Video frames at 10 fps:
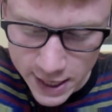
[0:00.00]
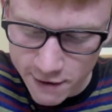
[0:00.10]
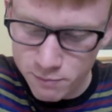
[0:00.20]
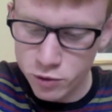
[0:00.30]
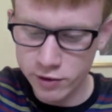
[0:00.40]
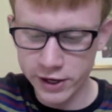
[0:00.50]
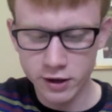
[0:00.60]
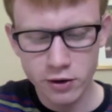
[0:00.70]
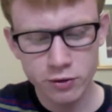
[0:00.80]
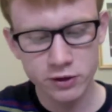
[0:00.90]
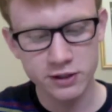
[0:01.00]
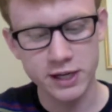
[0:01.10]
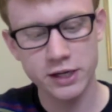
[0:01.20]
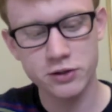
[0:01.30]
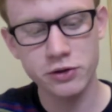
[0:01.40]
left Maureen alone on the
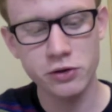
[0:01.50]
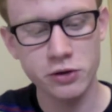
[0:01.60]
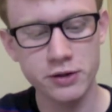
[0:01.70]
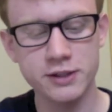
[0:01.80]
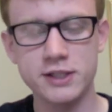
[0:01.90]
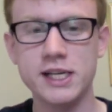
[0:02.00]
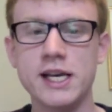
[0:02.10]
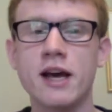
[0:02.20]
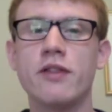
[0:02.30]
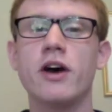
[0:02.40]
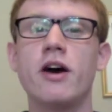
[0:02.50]
stage, so you couldn't see that